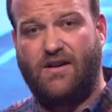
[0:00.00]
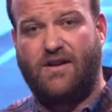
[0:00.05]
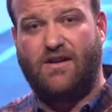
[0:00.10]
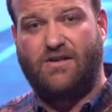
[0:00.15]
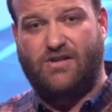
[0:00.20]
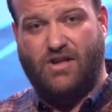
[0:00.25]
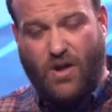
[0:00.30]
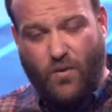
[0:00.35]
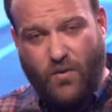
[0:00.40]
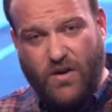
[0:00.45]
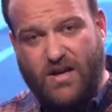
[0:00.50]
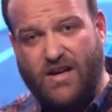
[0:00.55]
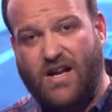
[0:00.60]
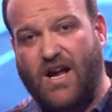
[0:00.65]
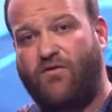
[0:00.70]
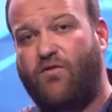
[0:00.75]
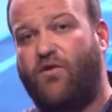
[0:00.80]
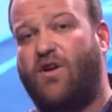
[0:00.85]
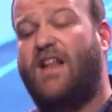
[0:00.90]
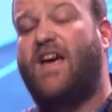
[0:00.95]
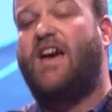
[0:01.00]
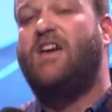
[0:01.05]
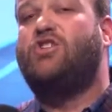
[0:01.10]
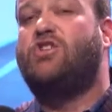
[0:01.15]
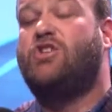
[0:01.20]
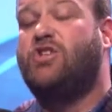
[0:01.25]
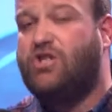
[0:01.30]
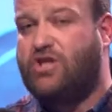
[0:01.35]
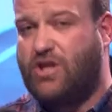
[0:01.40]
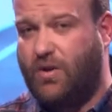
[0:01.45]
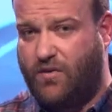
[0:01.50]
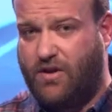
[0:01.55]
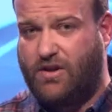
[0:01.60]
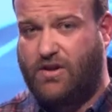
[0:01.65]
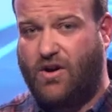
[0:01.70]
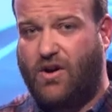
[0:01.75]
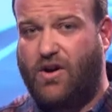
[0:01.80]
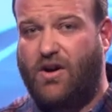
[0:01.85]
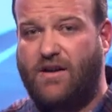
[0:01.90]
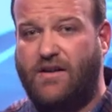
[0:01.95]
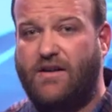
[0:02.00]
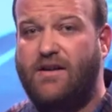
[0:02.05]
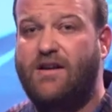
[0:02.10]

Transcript: so that we can have a relationship with God.